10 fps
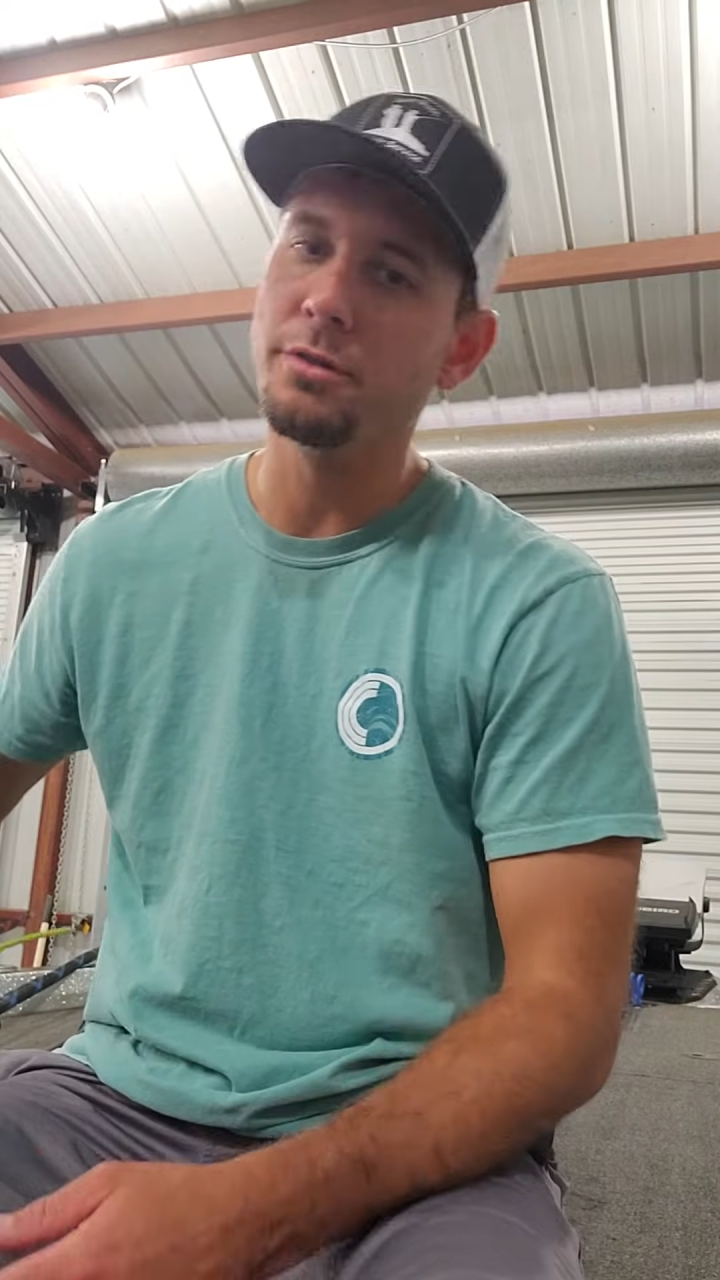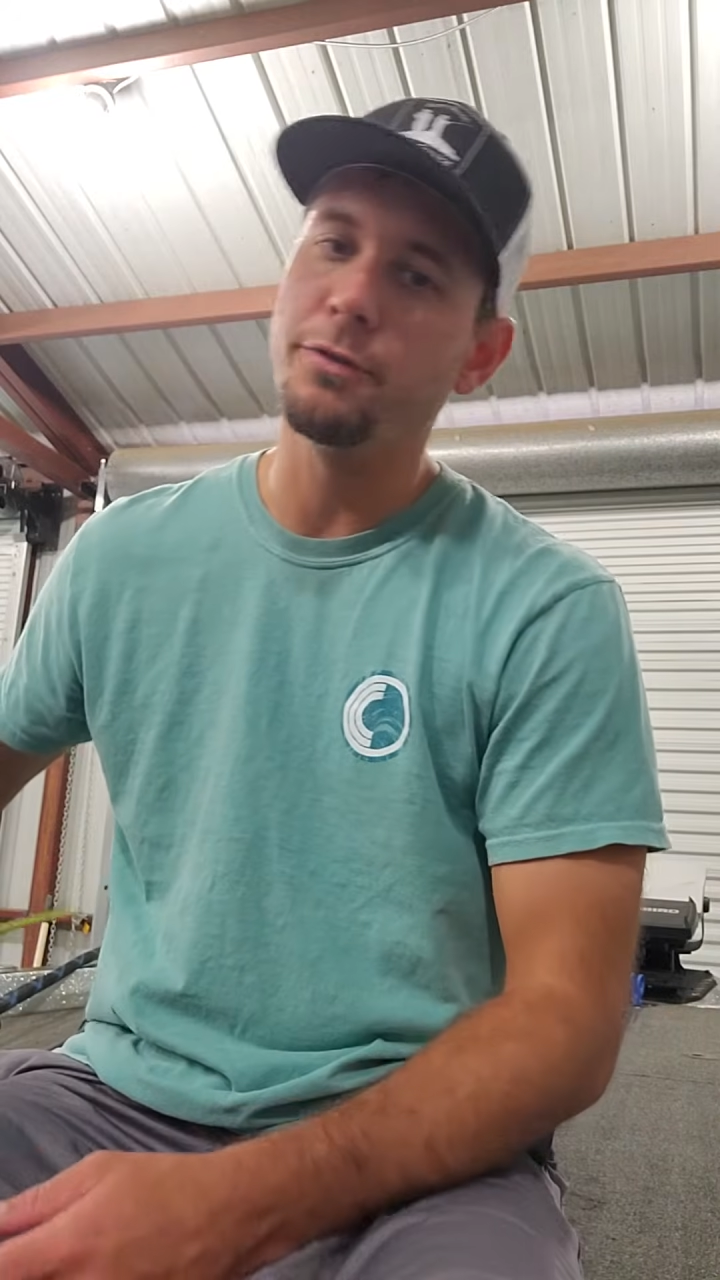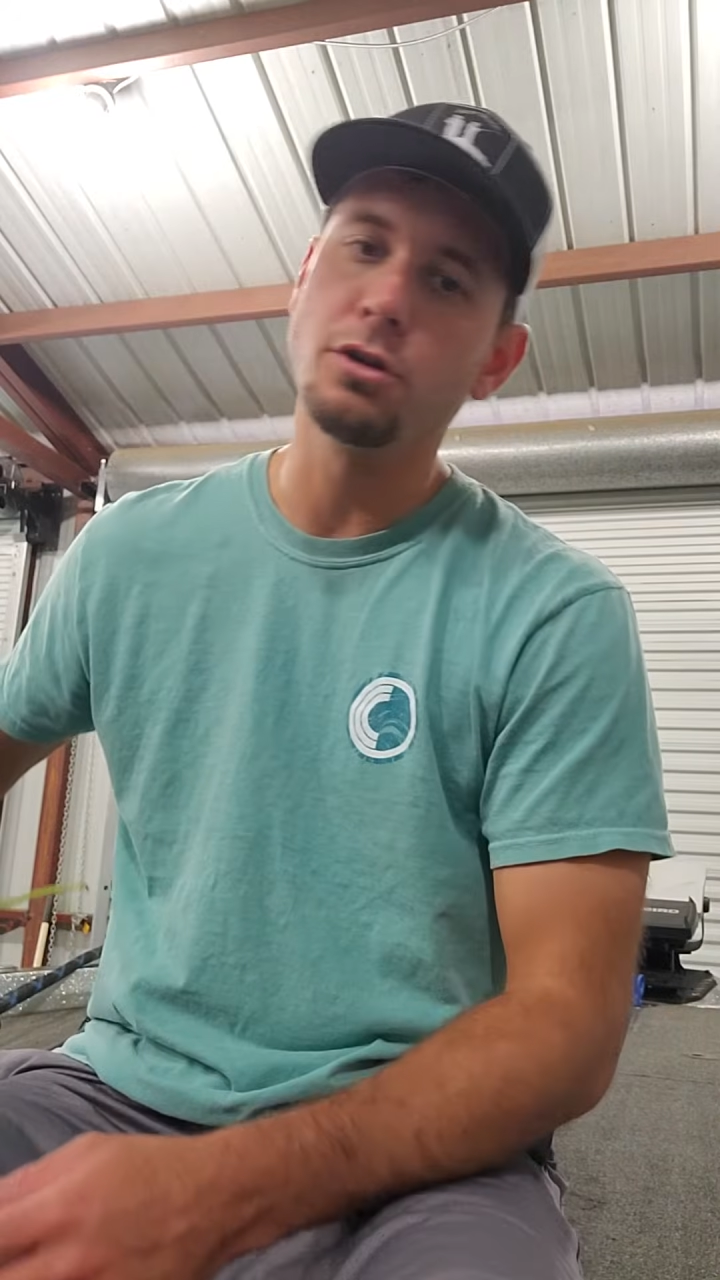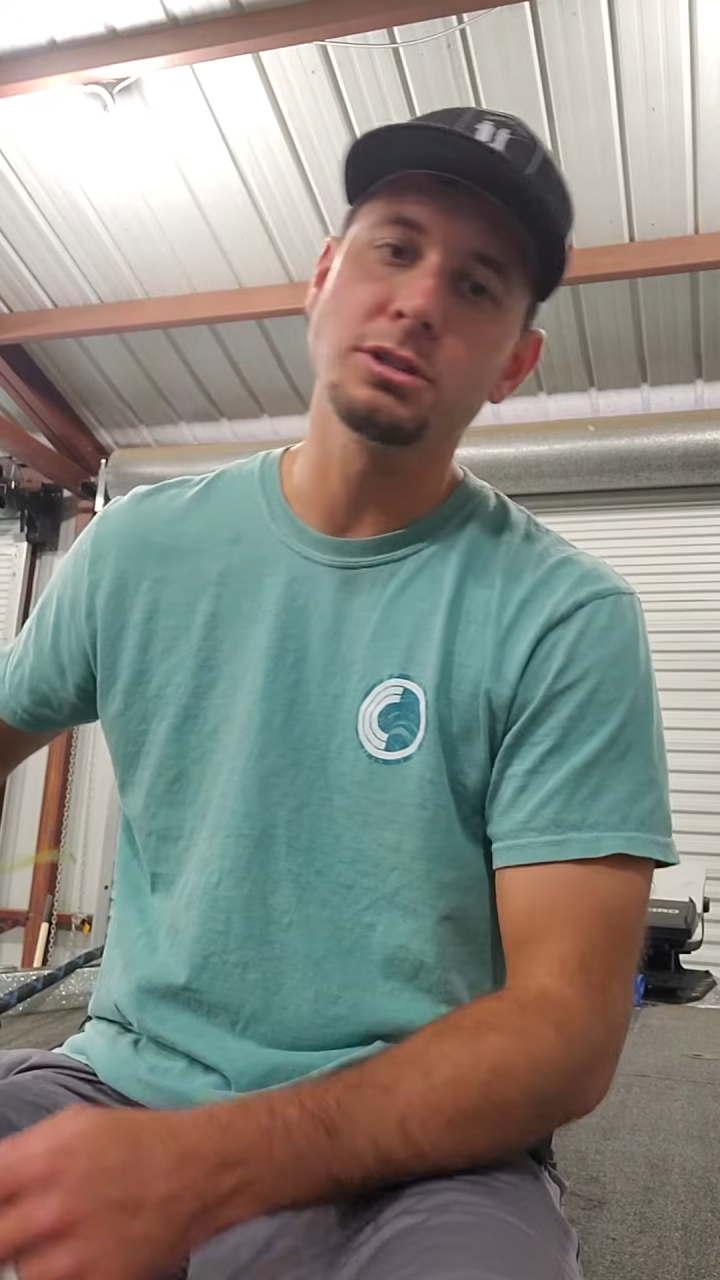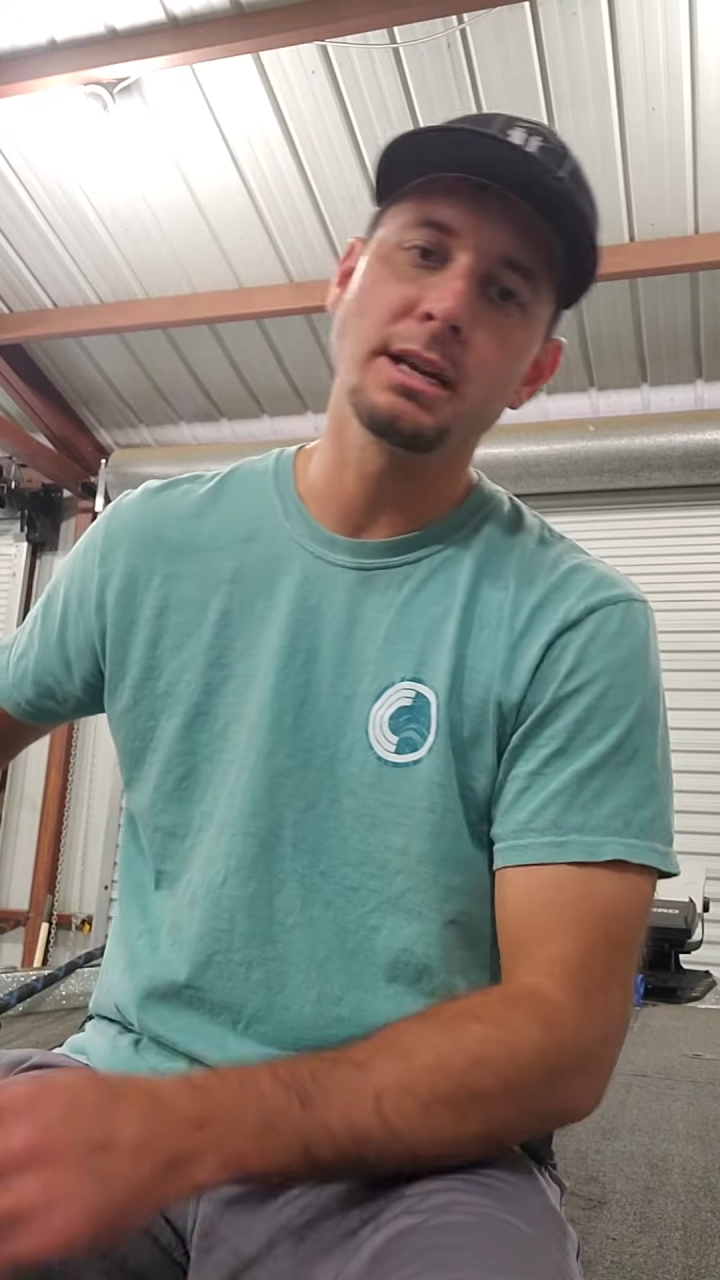the
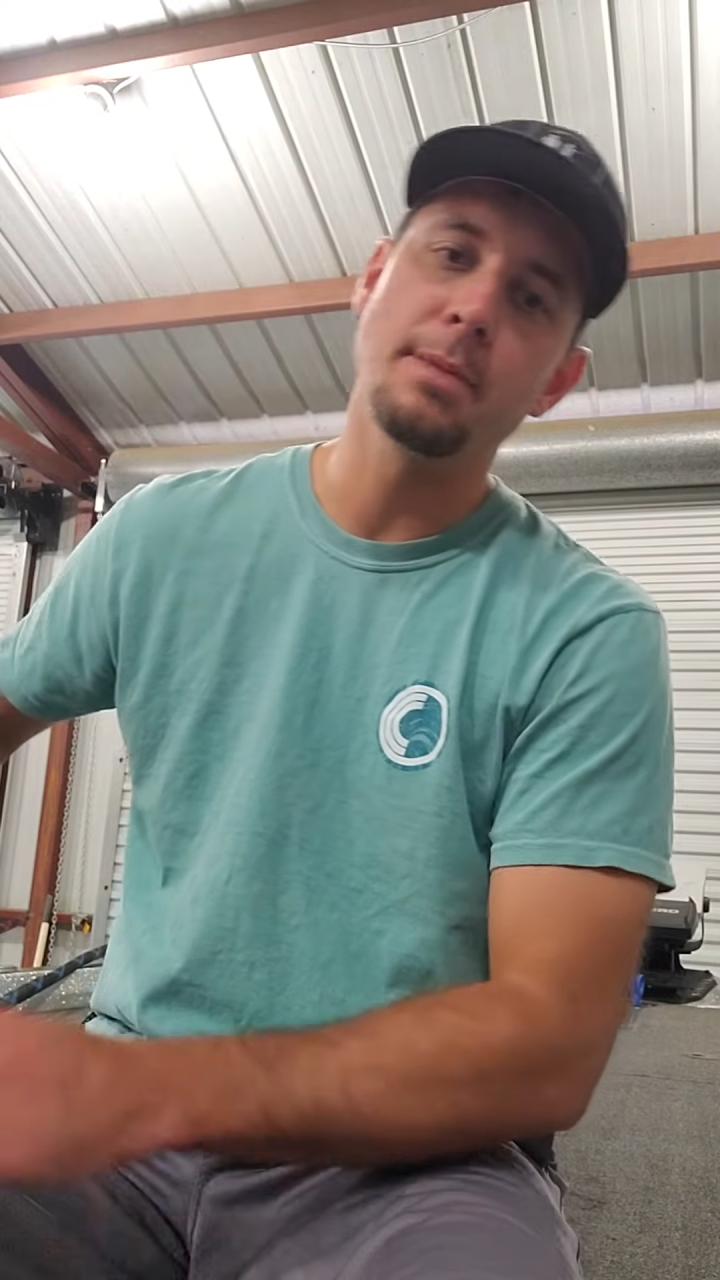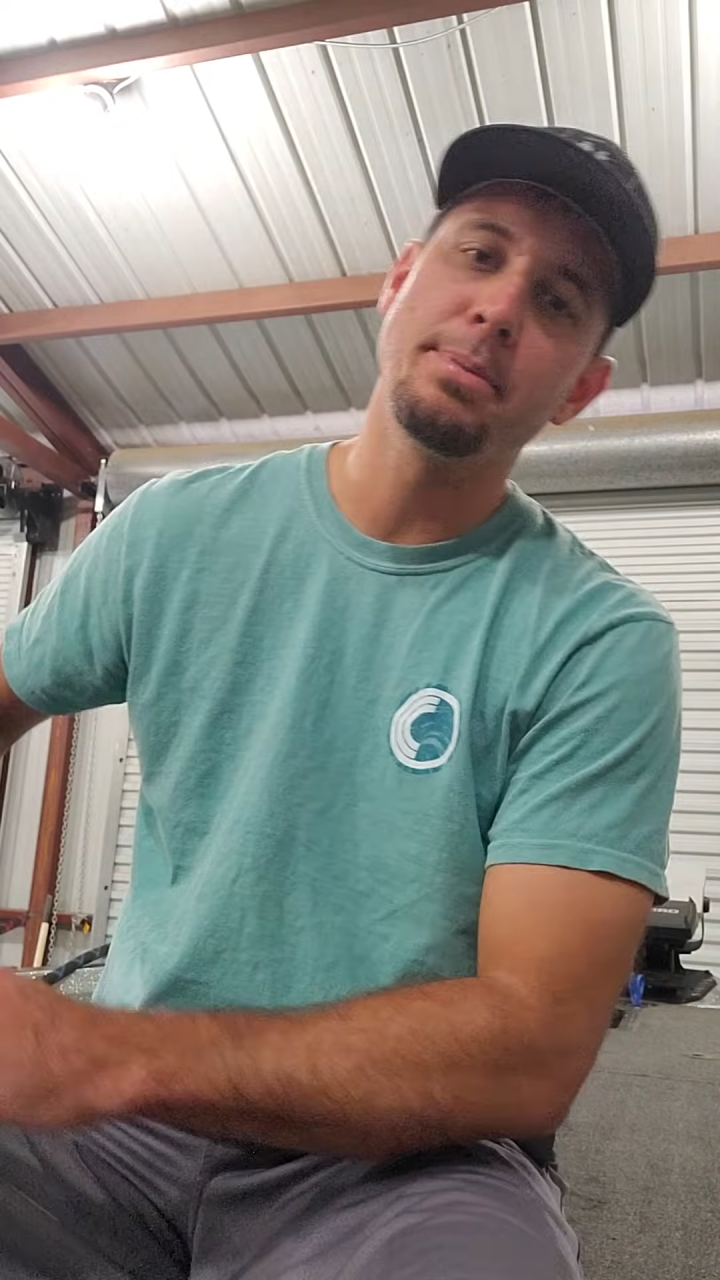first thing I'm